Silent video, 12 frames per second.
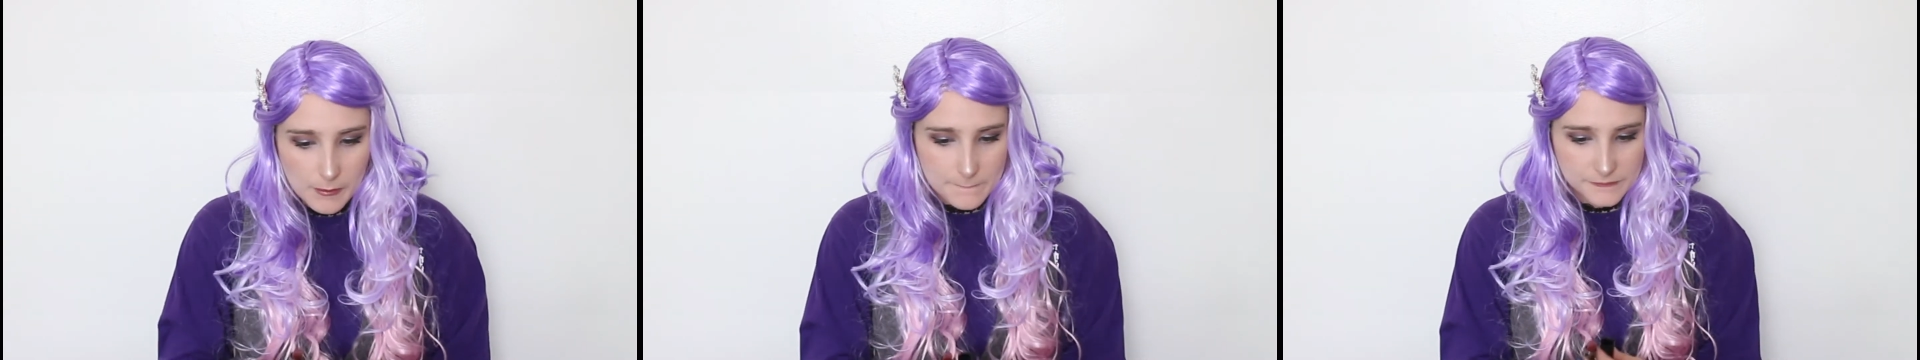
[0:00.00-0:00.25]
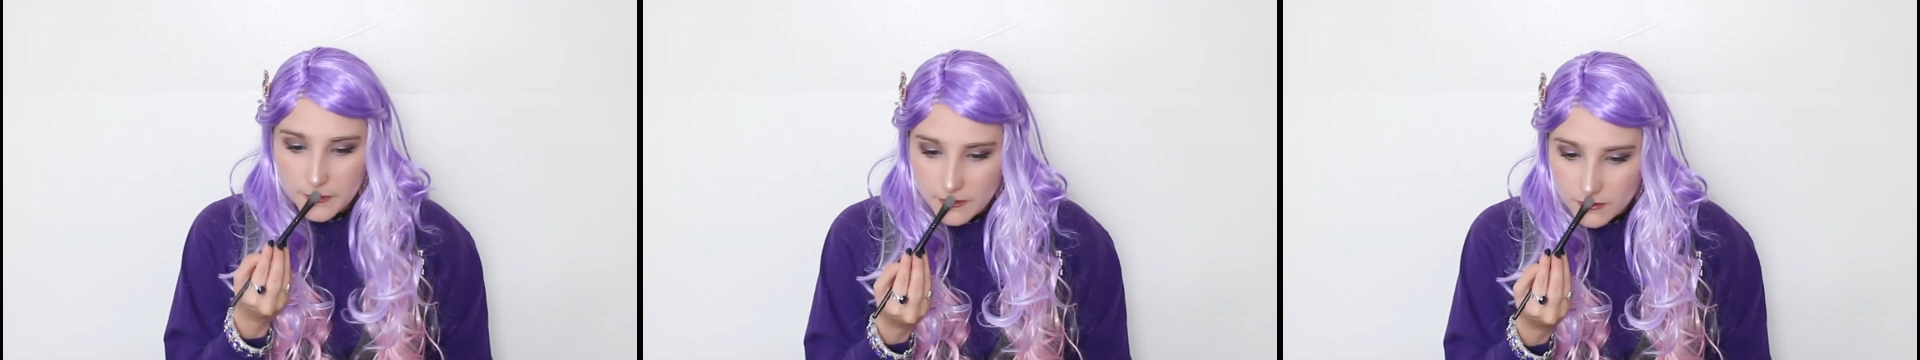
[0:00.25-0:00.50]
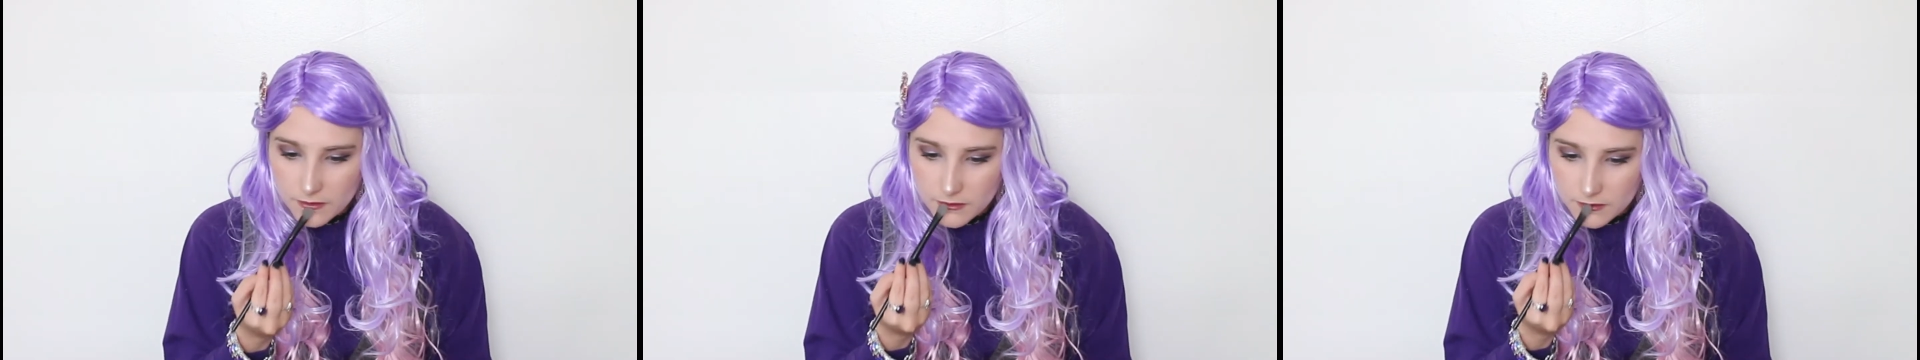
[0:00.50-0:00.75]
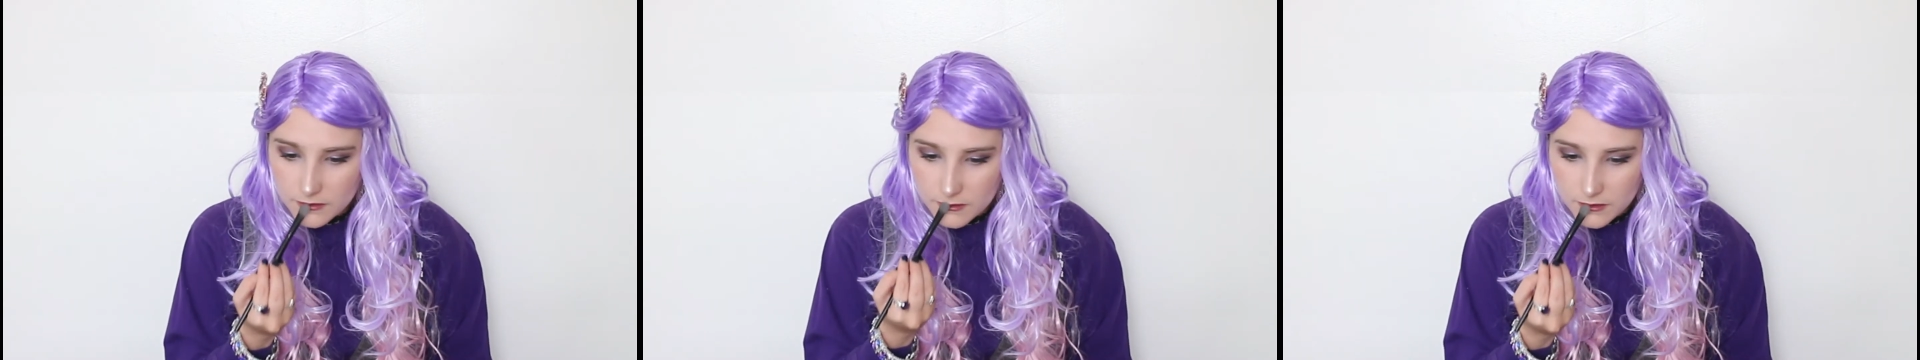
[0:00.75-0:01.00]
That way you
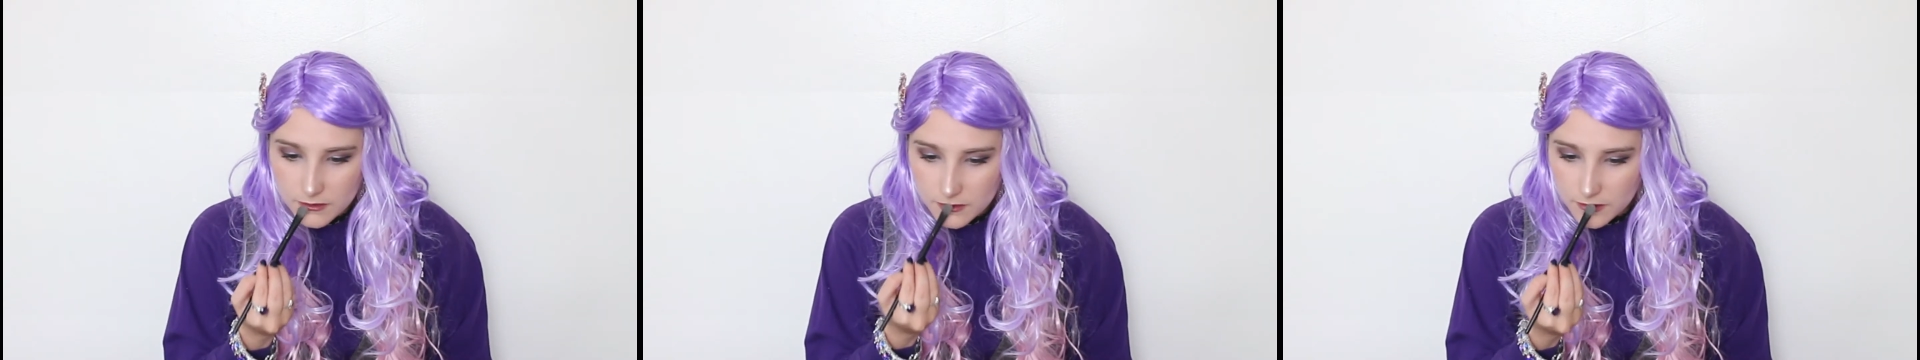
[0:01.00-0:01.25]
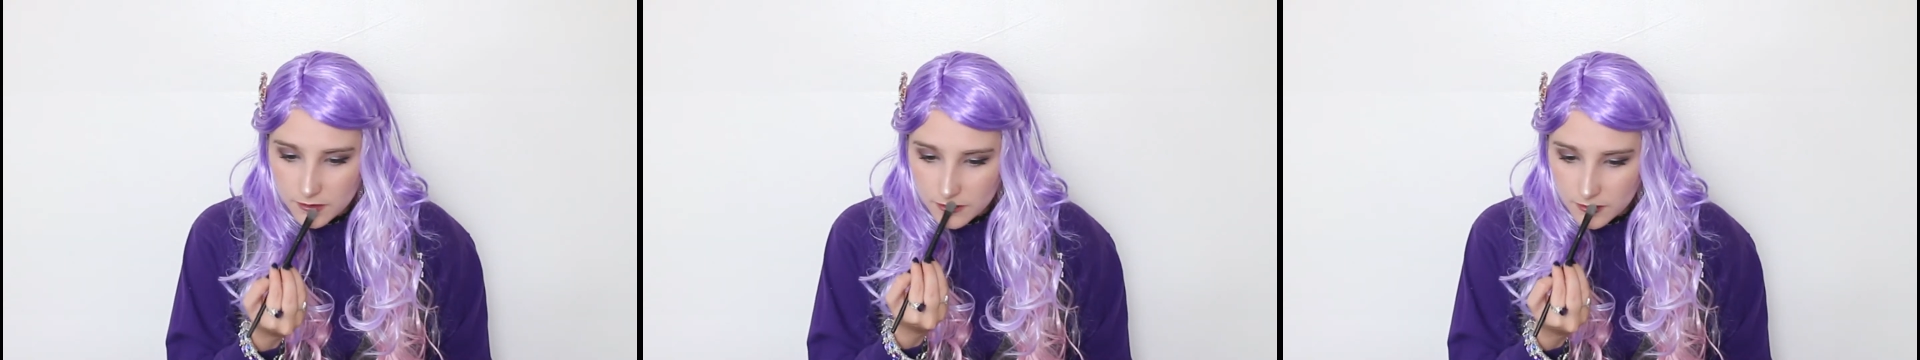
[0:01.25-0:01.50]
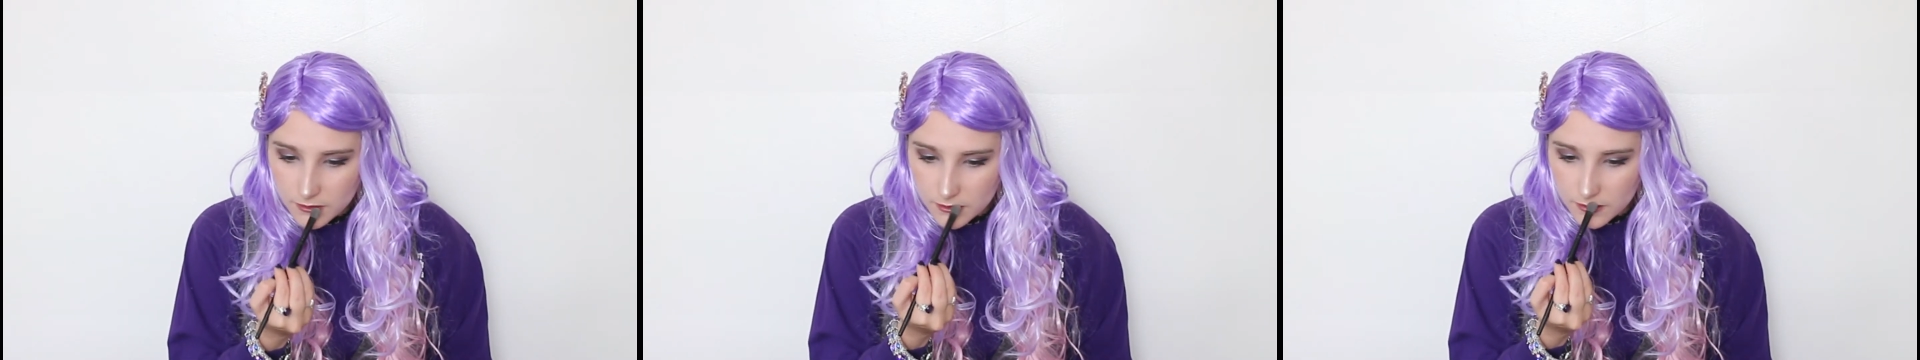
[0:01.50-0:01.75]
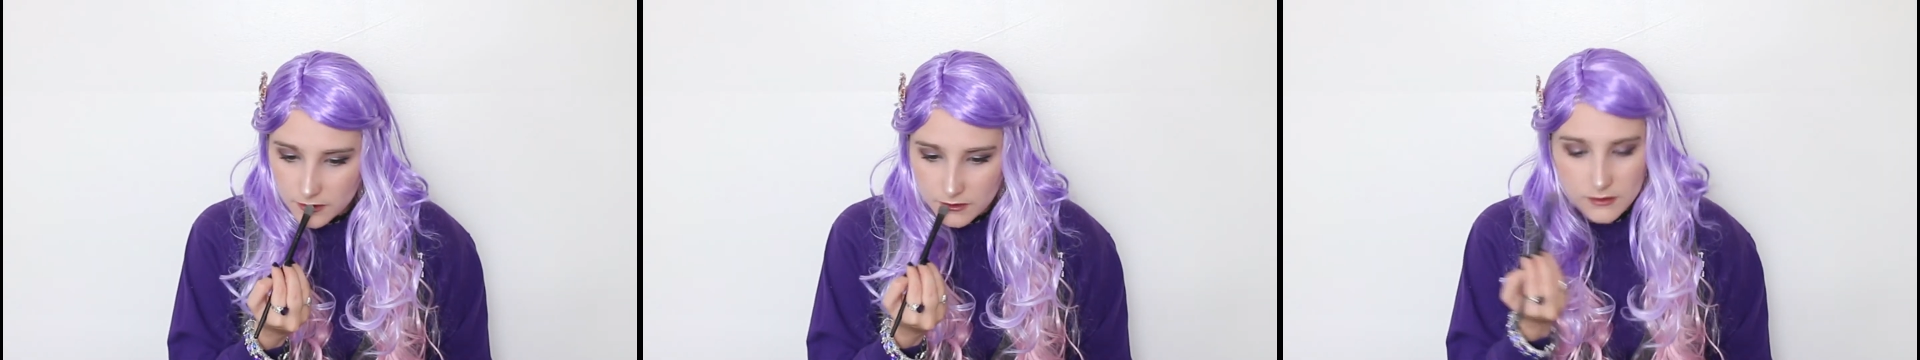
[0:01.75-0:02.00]
get
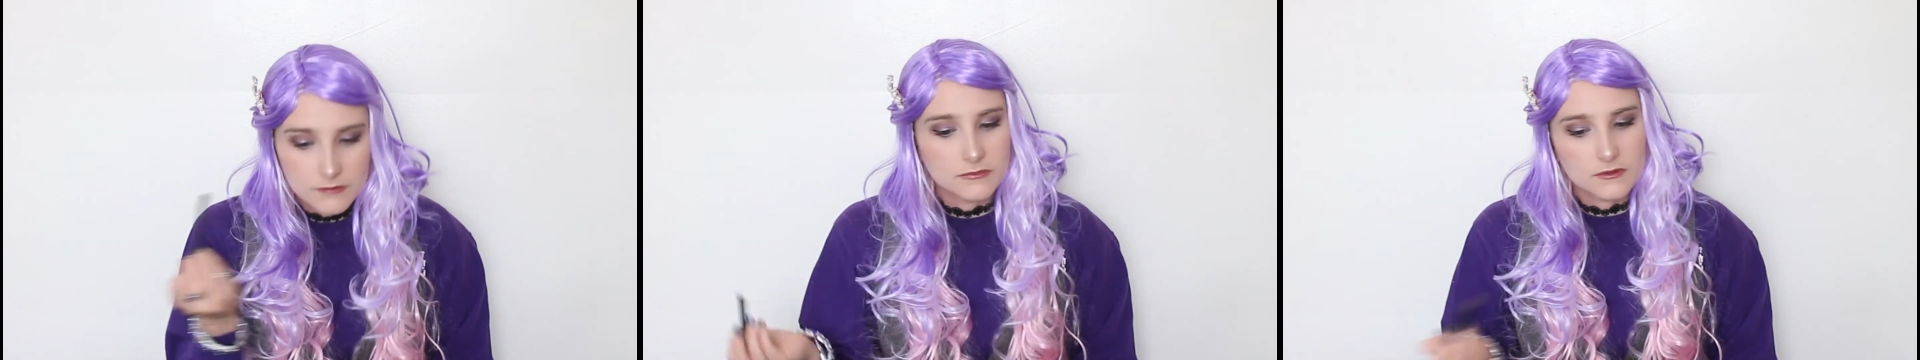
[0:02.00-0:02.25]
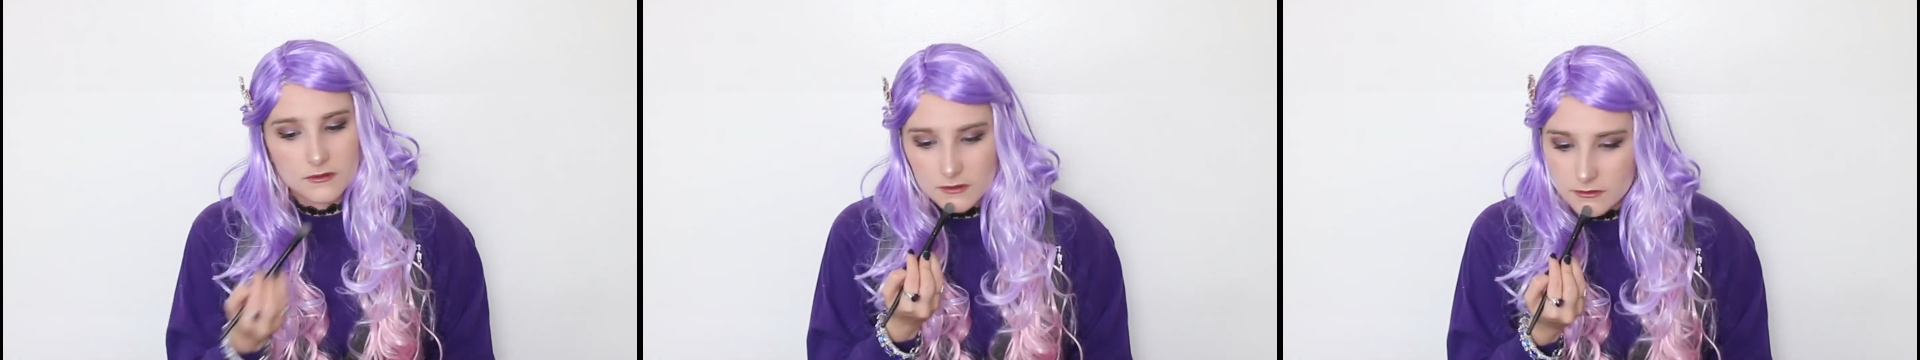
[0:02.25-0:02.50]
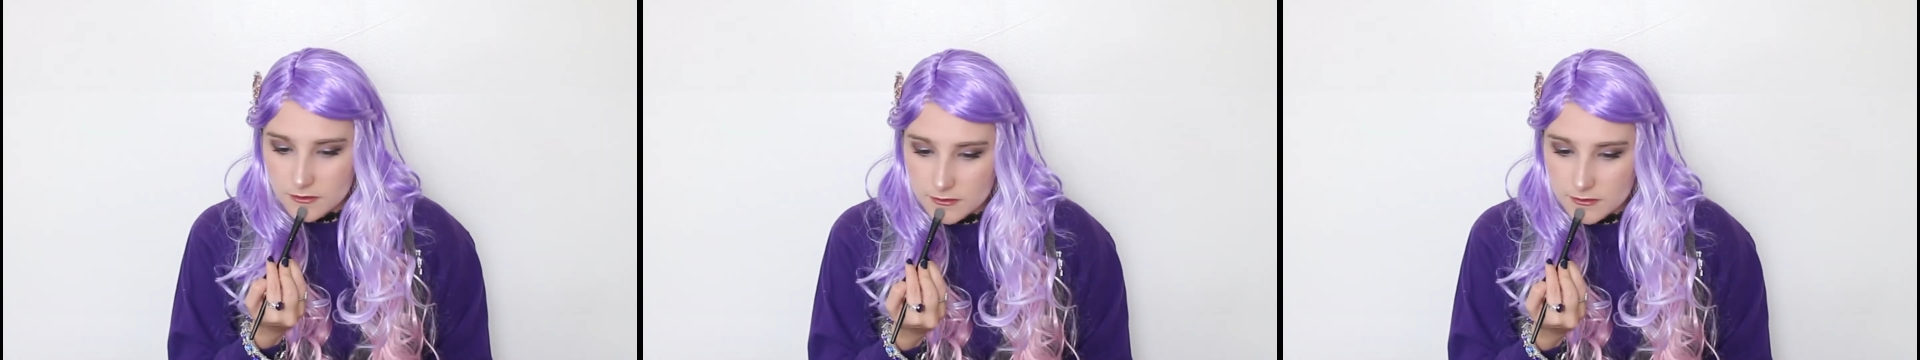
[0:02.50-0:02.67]
Mal's kind of lip